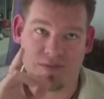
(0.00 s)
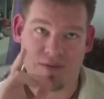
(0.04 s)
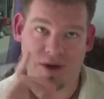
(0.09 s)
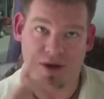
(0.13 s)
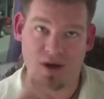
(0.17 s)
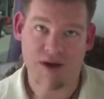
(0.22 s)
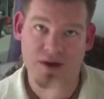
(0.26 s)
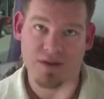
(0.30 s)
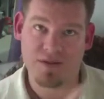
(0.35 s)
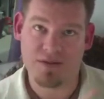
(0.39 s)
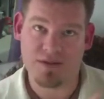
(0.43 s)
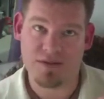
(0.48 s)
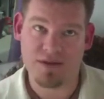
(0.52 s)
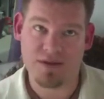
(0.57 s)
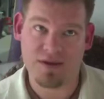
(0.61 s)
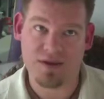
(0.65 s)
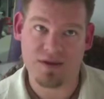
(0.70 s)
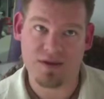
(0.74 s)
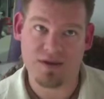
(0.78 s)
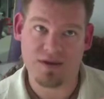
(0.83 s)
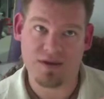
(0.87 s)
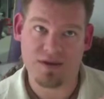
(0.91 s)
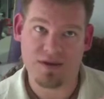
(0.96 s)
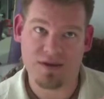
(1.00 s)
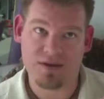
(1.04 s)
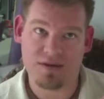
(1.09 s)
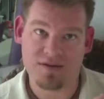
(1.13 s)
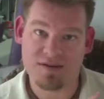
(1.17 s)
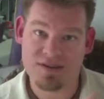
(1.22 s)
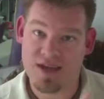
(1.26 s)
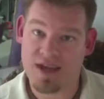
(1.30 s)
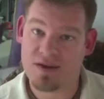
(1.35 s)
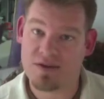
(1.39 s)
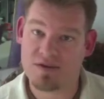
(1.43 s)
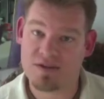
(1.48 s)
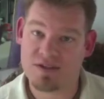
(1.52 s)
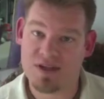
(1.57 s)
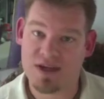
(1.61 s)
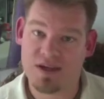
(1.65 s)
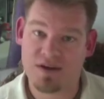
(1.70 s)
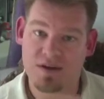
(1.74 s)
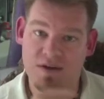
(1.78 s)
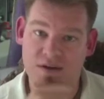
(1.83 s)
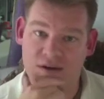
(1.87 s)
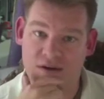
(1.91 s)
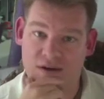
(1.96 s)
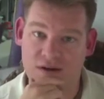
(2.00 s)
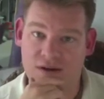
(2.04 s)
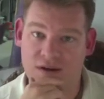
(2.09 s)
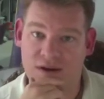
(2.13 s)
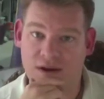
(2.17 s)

On the Sego Center,